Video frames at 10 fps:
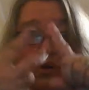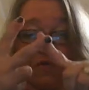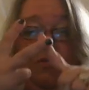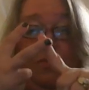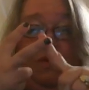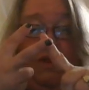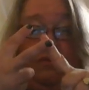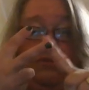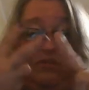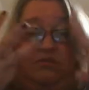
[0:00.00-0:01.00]
both of whom have
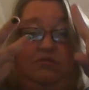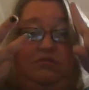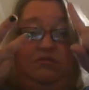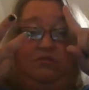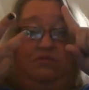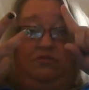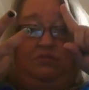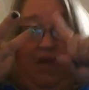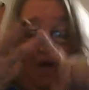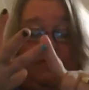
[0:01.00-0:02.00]
names,
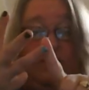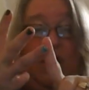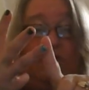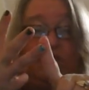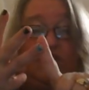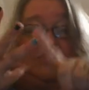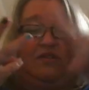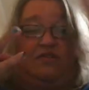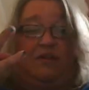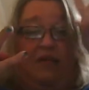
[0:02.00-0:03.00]
they have a
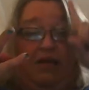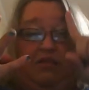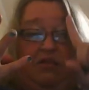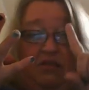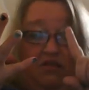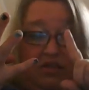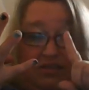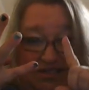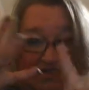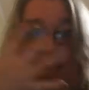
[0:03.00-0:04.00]
conversation of some length
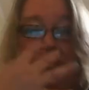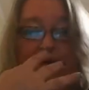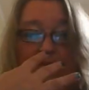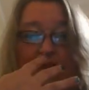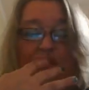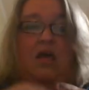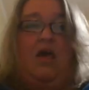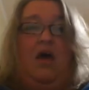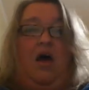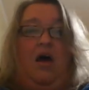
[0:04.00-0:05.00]
that's not about a
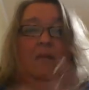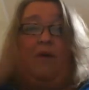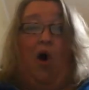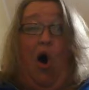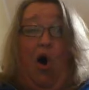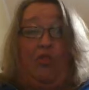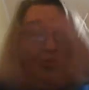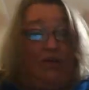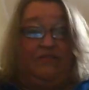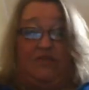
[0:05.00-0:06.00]
man. All
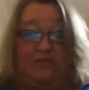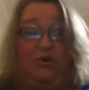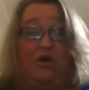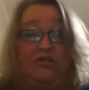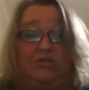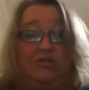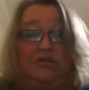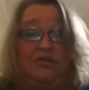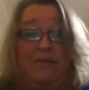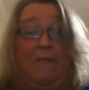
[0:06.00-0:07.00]
three of these books
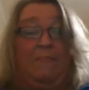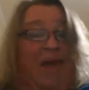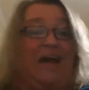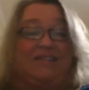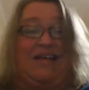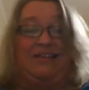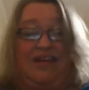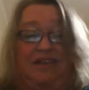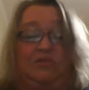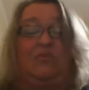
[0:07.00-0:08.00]
pass that
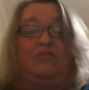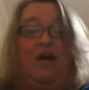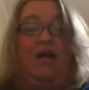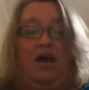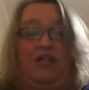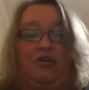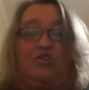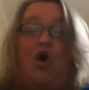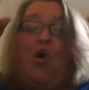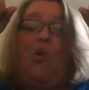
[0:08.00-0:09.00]
test with flying
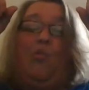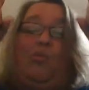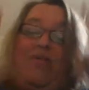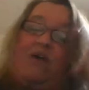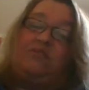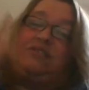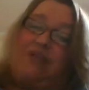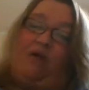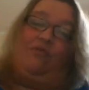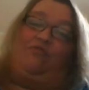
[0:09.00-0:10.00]
colors without
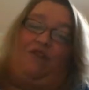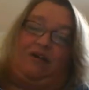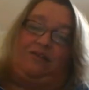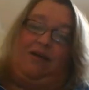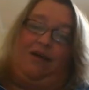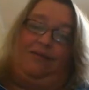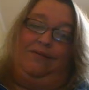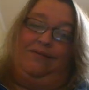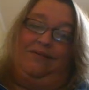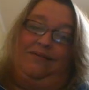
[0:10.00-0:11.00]

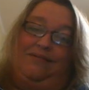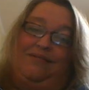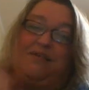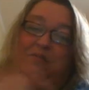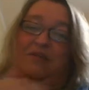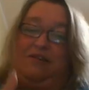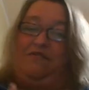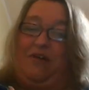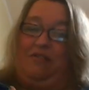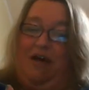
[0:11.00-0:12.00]
sacrificing the ability
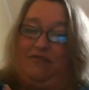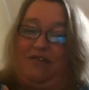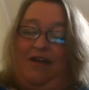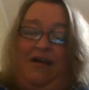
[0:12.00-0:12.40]
to find love.